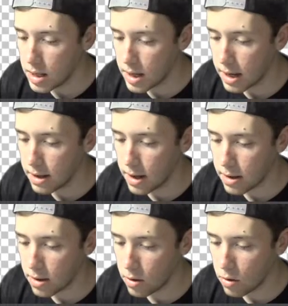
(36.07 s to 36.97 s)
got a
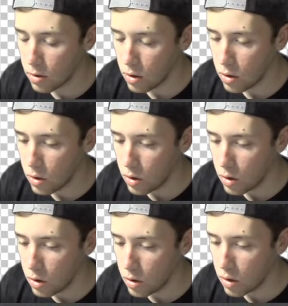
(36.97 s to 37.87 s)
nice little
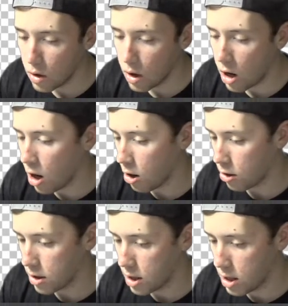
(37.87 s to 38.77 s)

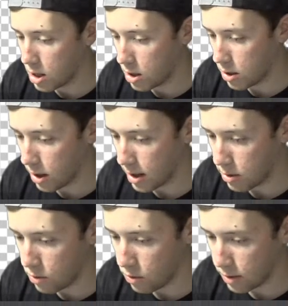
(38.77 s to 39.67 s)
arc.
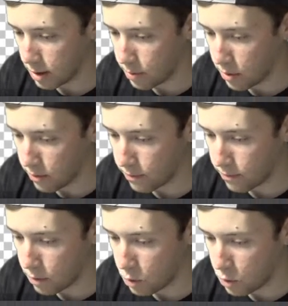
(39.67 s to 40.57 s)
Like, ooh, that's
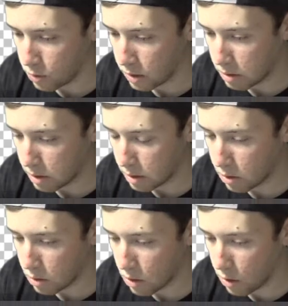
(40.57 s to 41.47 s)
perf- ooh, it's a
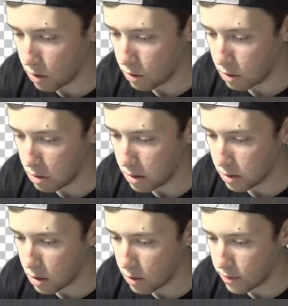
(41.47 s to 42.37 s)
little curve. It's
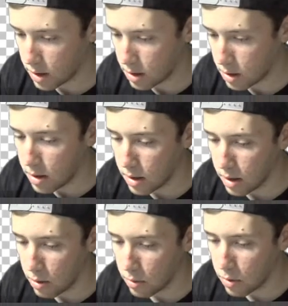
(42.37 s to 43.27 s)
curvy. And
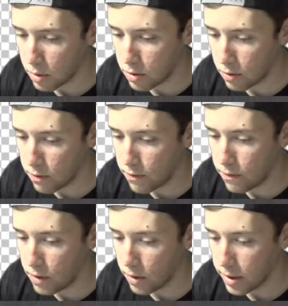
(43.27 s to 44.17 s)
now we're going to
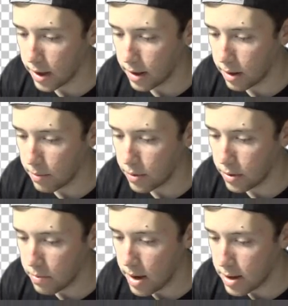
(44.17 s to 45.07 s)
fill that up.
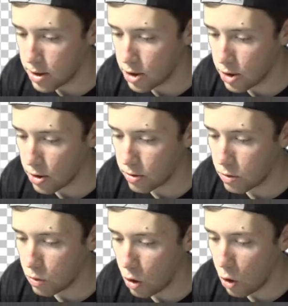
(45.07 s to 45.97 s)
Make sure
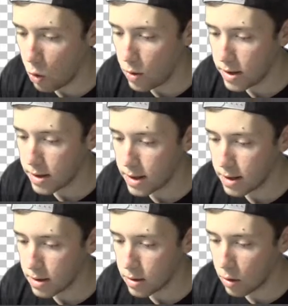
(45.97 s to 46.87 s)
to always get
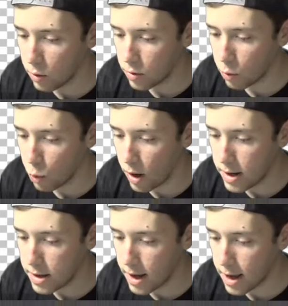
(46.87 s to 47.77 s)
those
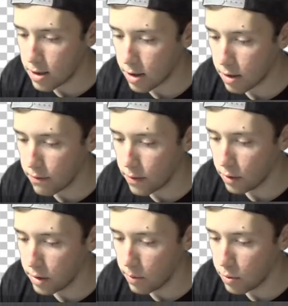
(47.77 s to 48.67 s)
white edges
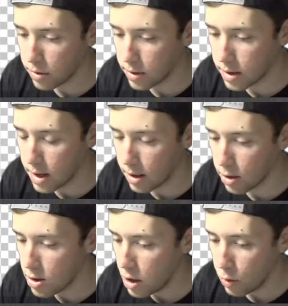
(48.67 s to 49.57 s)
filled up with the color.
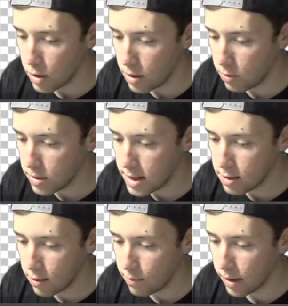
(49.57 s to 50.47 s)
We don't need
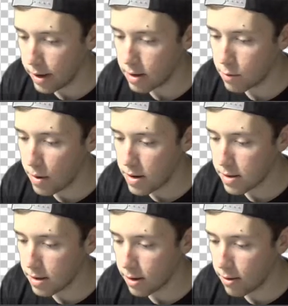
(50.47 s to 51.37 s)
no blank
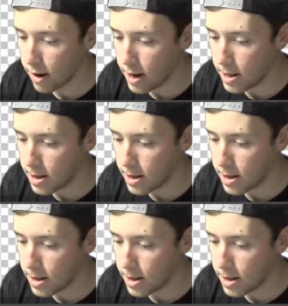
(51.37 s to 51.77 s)
spaces, alright?